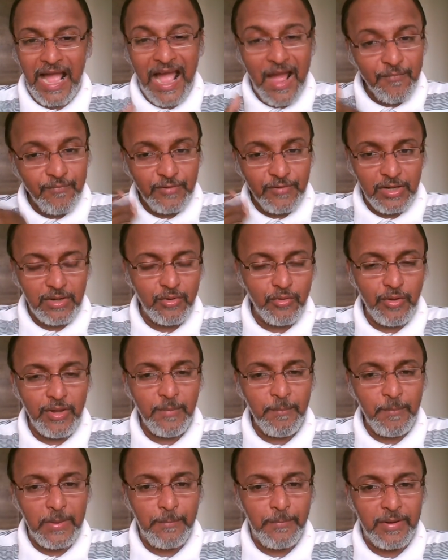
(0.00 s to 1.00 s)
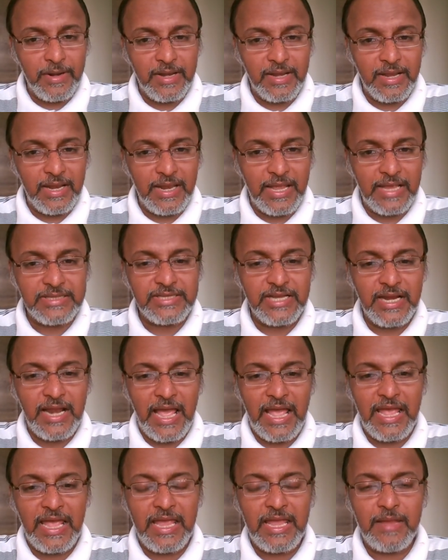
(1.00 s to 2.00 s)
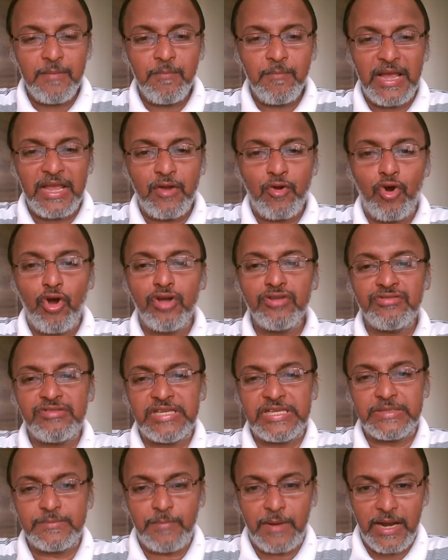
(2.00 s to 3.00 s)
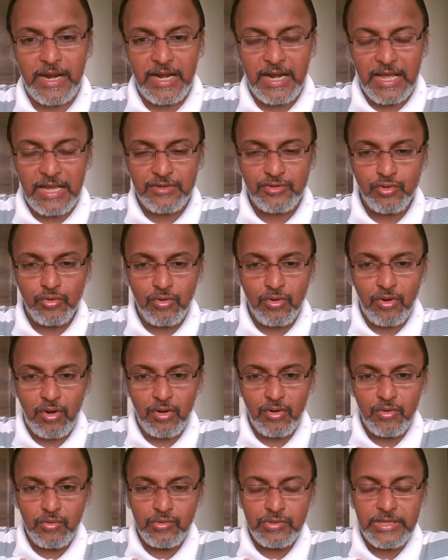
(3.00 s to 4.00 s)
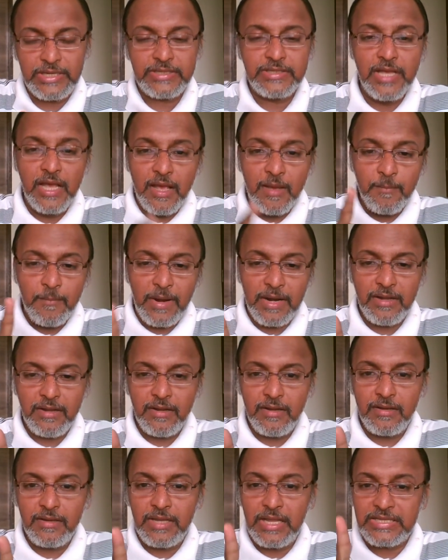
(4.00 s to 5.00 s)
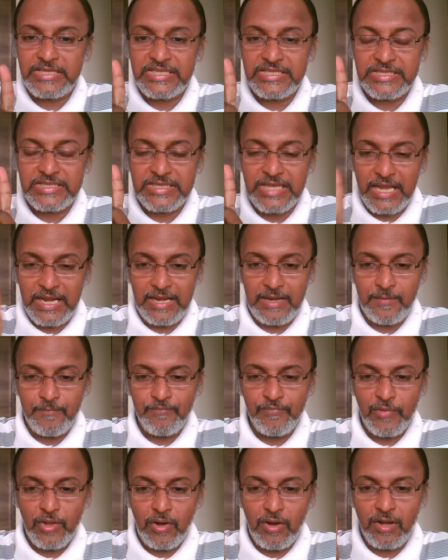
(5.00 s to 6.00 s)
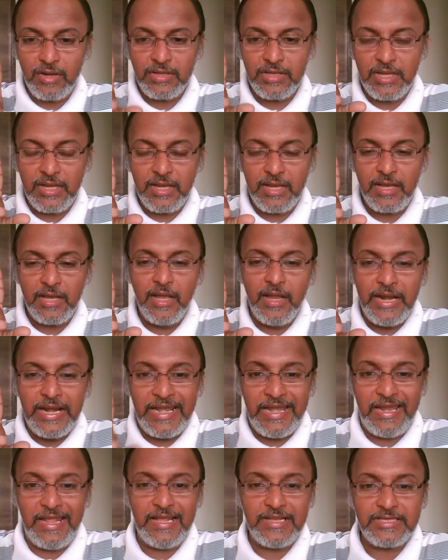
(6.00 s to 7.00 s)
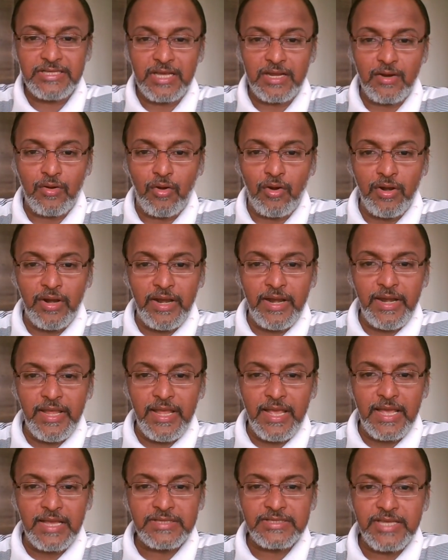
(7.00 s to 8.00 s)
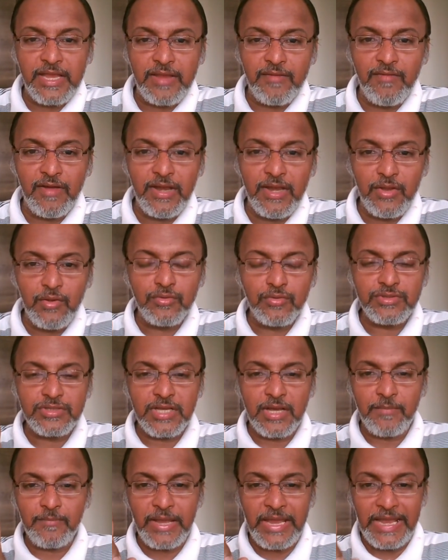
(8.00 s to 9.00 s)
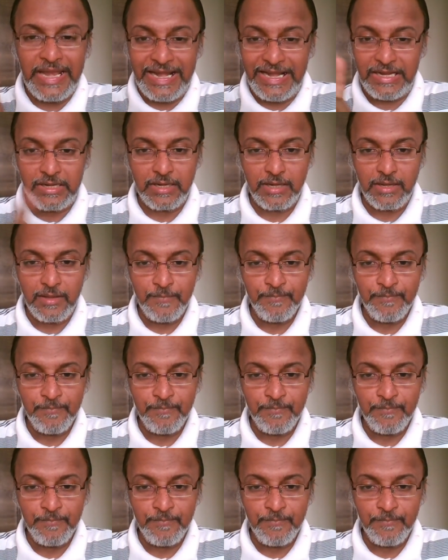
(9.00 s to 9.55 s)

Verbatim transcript: after doing, people realize that I, my conscious bias, I should not do this. But the sun or the nature already has given you some hint.